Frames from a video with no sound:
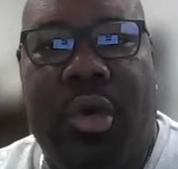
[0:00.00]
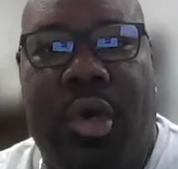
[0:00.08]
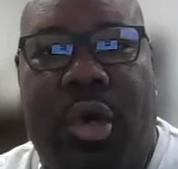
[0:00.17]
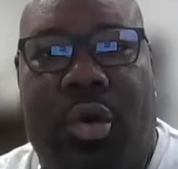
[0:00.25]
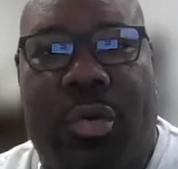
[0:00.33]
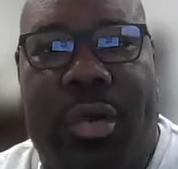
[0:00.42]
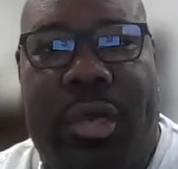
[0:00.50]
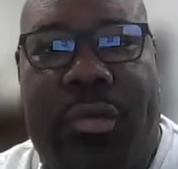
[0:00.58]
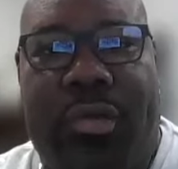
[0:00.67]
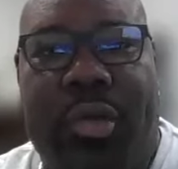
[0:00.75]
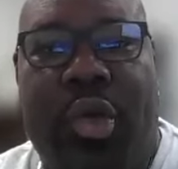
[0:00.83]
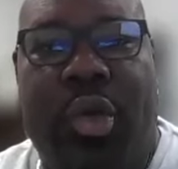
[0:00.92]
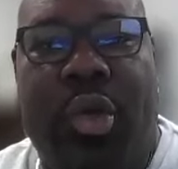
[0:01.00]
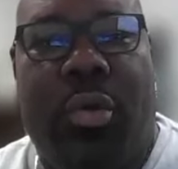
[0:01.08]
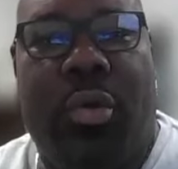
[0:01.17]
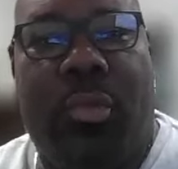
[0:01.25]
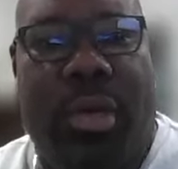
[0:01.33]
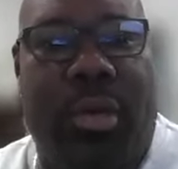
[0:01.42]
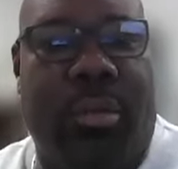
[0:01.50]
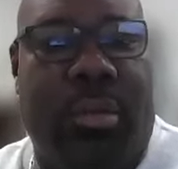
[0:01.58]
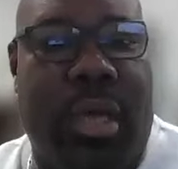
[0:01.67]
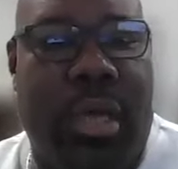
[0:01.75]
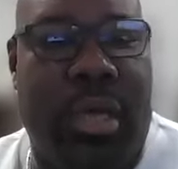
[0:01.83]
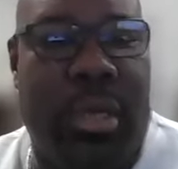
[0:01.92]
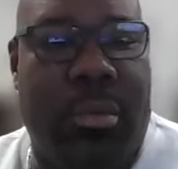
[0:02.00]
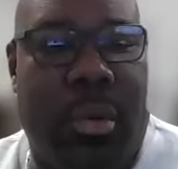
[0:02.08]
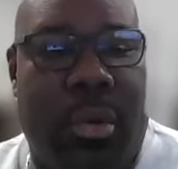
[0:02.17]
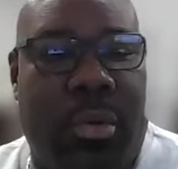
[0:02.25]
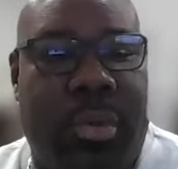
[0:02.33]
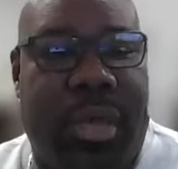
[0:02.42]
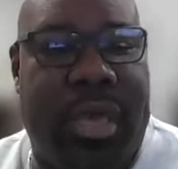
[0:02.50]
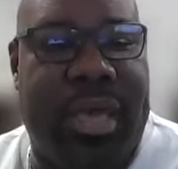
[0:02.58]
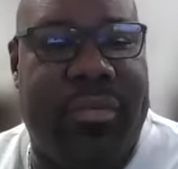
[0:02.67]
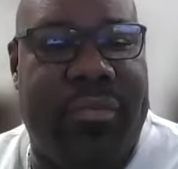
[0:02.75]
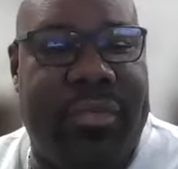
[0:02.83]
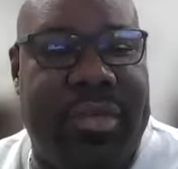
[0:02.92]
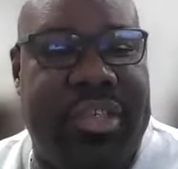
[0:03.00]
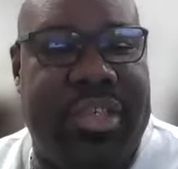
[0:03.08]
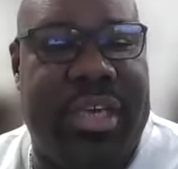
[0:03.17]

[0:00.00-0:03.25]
All right. Well, on behalf of